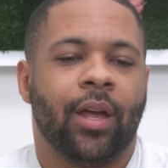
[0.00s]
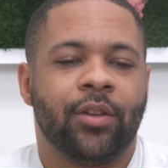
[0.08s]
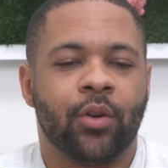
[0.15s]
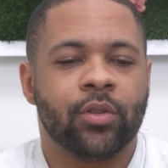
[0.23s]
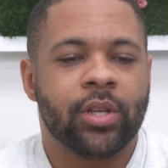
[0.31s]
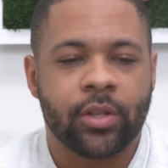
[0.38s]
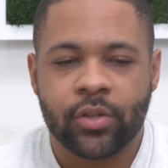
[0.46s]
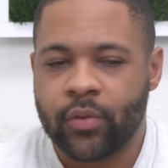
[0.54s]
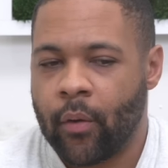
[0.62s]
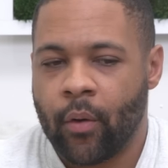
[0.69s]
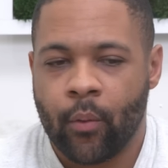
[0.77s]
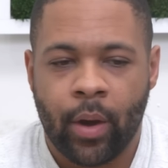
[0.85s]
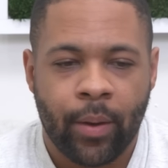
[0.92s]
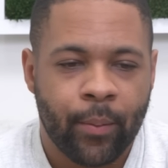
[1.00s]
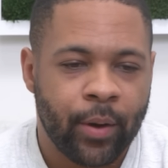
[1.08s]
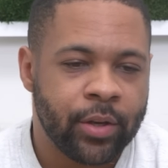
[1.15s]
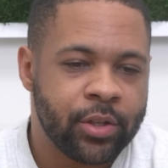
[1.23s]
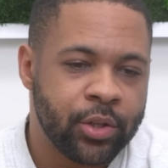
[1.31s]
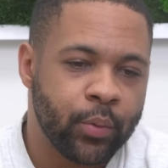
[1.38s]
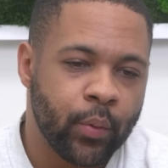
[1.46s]
Don't take this the wrong way,
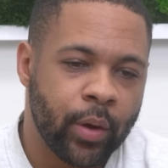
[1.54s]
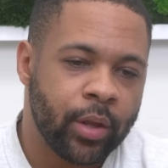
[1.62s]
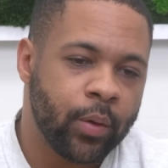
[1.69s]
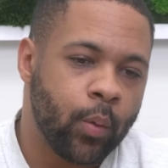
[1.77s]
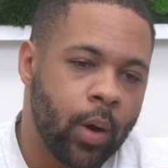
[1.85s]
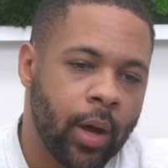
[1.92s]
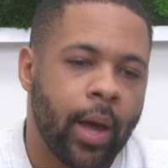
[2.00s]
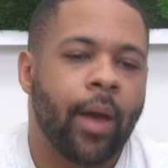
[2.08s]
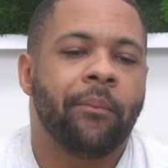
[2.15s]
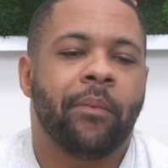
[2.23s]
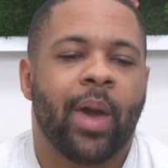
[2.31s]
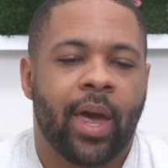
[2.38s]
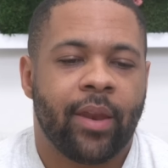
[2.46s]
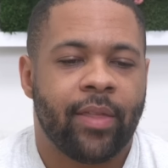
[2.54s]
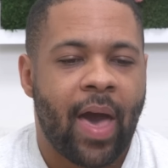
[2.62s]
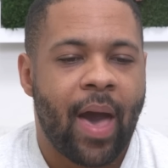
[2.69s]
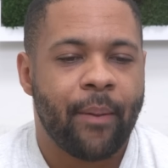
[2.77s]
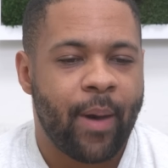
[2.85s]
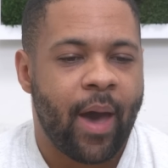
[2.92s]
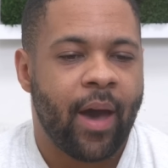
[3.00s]
but do you really want a man
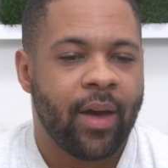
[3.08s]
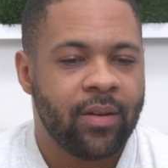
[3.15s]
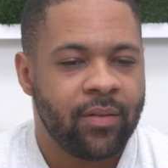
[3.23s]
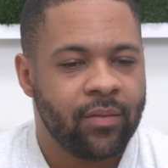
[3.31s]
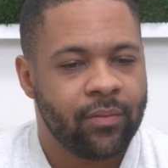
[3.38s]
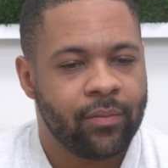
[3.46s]
that bad?